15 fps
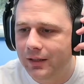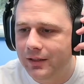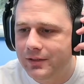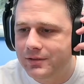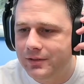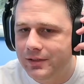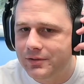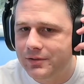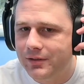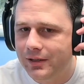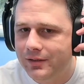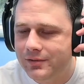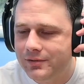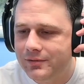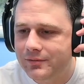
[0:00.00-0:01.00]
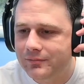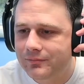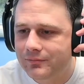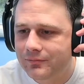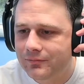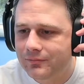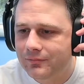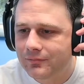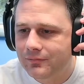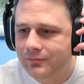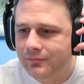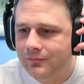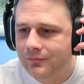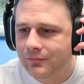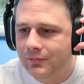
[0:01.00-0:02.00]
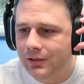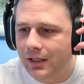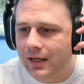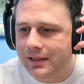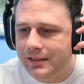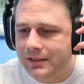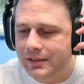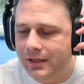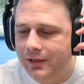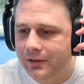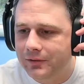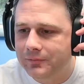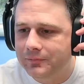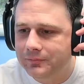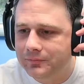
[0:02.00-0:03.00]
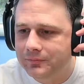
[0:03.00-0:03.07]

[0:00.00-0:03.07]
these are nice. A lot of detail.